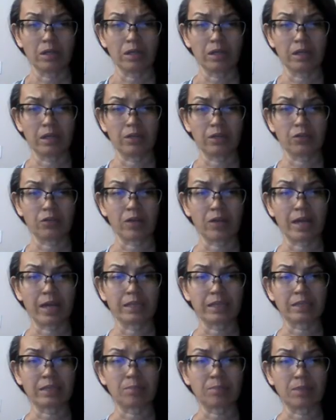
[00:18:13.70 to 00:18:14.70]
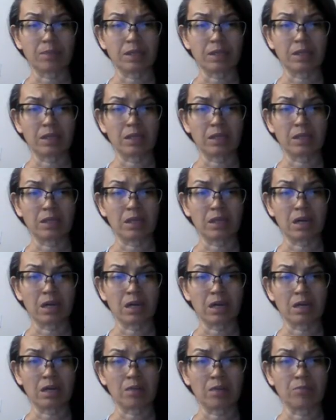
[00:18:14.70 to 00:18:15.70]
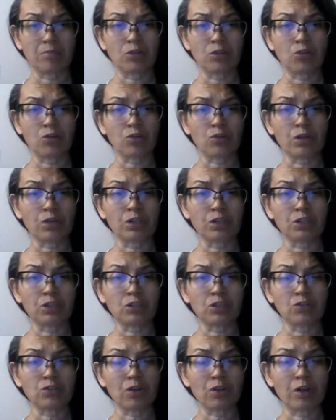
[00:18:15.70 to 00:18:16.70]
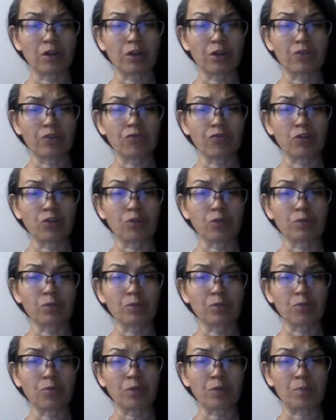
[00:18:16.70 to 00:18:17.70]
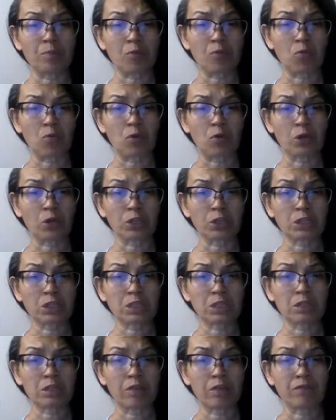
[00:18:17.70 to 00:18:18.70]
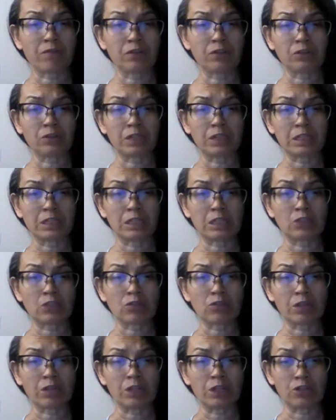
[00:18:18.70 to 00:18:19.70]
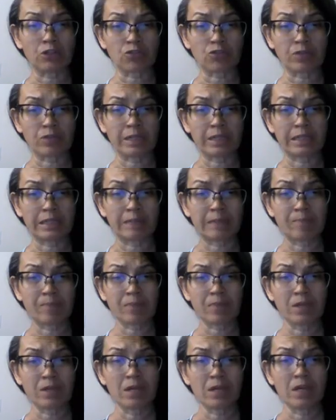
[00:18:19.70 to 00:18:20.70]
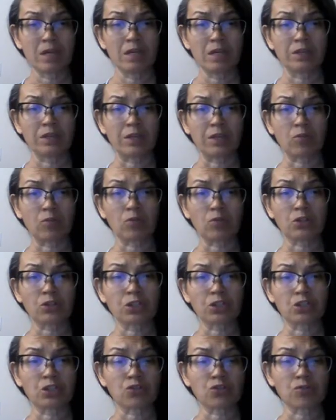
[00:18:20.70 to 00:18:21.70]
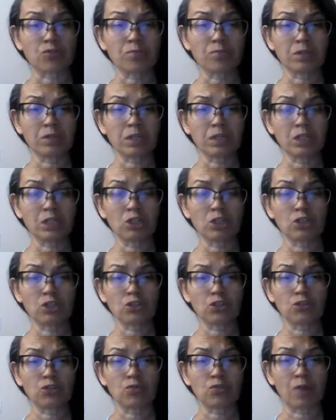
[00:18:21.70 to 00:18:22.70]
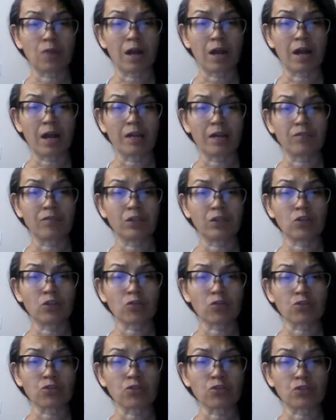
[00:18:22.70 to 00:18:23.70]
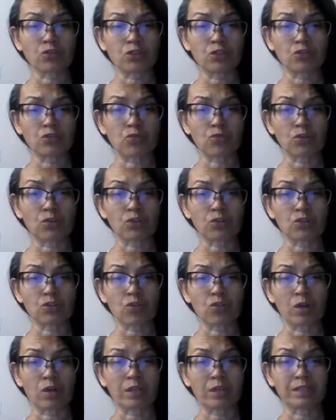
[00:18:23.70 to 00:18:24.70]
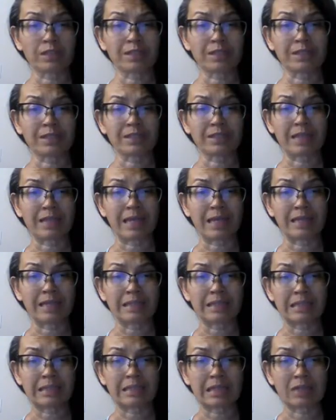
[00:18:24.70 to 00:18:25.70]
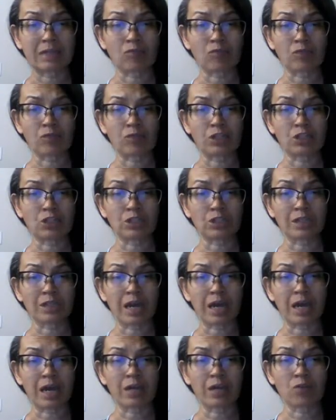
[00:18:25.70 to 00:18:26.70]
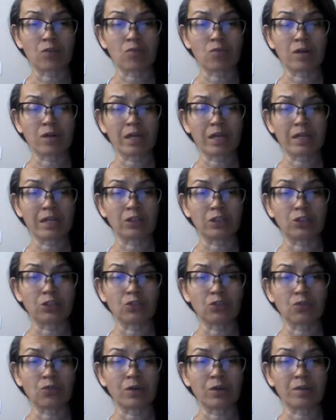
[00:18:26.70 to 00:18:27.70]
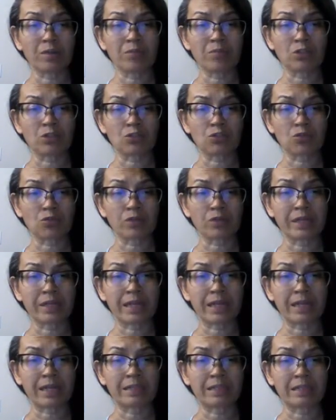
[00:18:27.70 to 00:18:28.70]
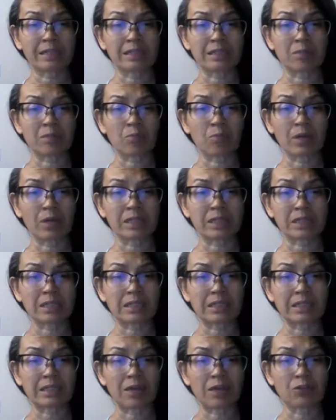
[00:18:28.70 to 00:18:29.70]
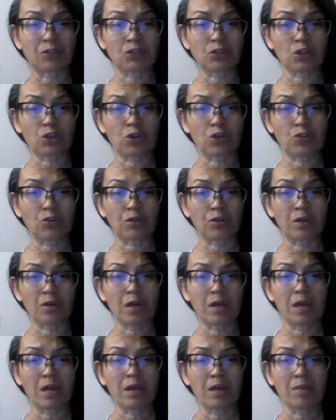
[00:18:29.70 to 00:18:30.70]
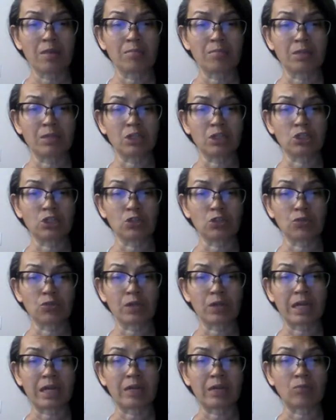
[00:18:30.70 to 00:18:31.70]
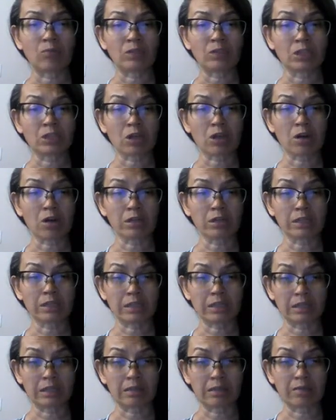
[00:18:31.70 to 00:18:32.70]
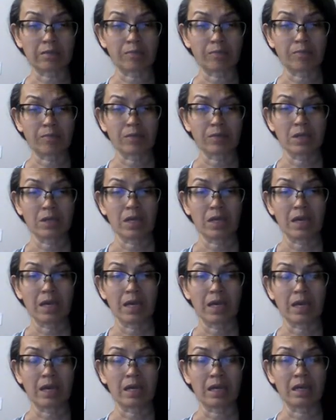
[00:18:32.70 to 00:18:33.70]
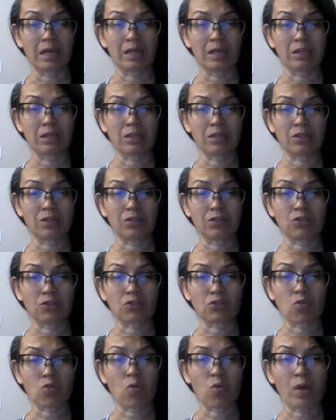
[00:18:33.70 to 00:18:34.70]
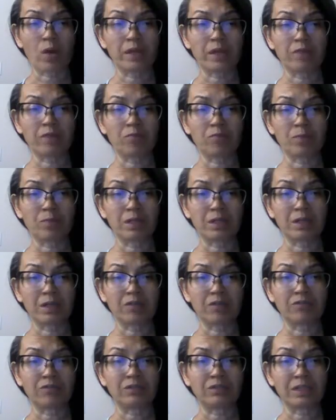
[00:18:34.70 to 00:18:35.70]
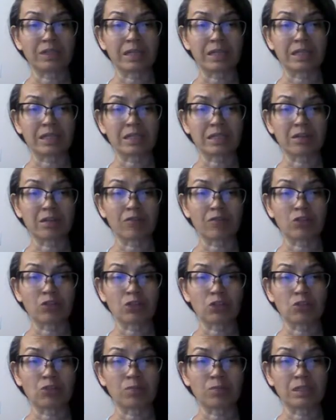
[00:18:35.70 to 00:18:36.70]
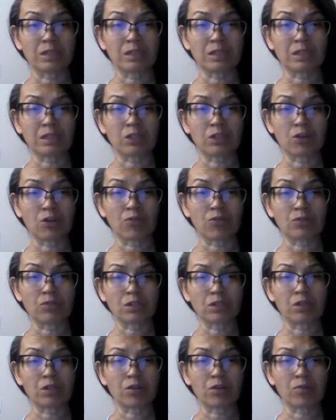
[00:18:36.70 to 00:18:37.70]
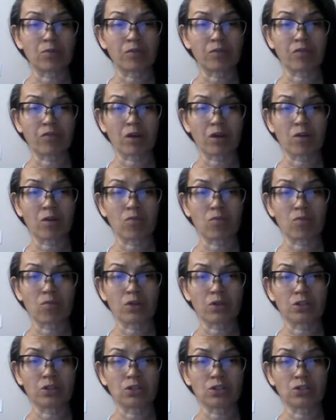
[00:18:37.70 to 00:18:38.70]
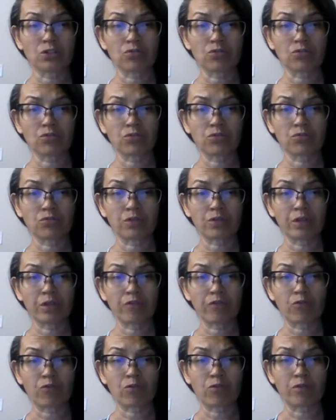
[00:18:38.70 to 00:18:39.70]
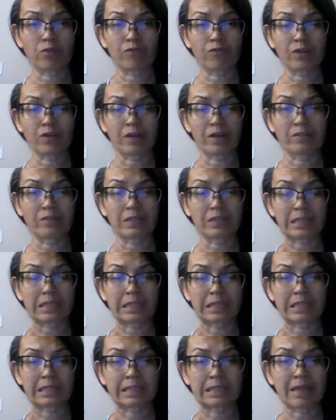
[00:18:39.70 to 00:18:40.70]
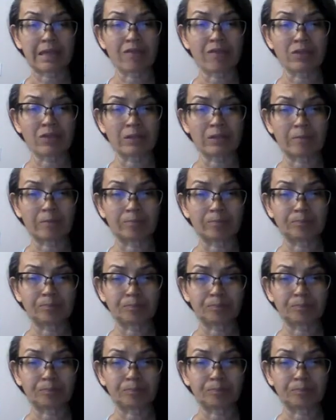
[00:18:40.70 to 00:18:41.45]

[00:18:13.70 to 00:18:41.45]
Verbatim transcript: And there has been um, no con uh, confirmed reports of illnesses or injuries. They were distributed to Hy-Vee grocery stores across these eight state regions: Iowa, Illinois, Missouri, Kansas, Nebraska, South Dakota, Minnesota, and Wisconsin. And there's quite a bit of list of the U P C codes here. We've got one, two, three, four, five, six, seven.